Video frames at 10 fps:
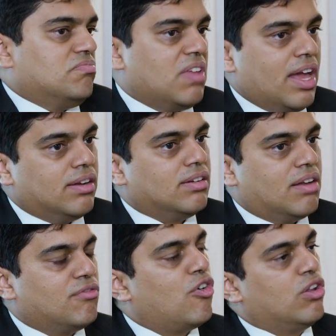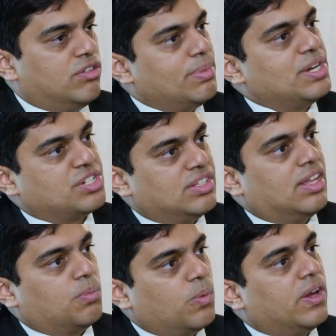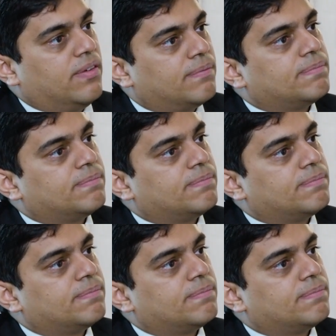and follow the patient that way.